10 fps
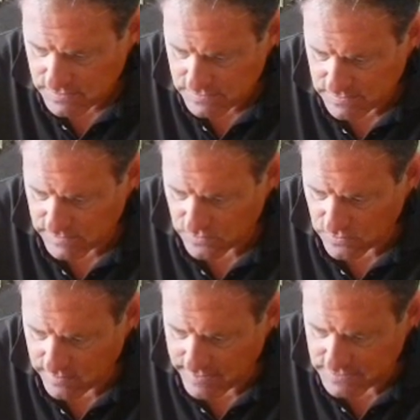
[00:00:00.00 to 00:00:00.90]
Some of the
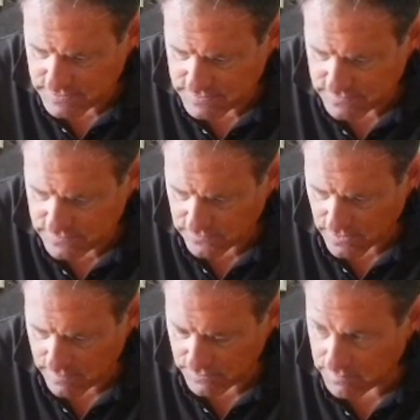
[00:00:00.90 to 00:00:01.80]
ribeyes were
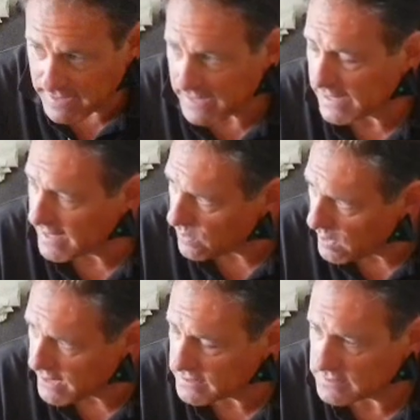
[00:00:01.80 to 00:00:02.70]
able to make a
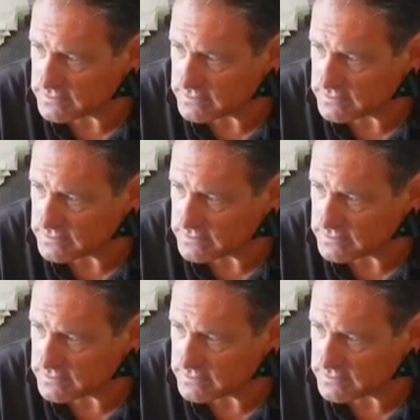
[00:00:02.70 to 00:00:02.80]
getaway.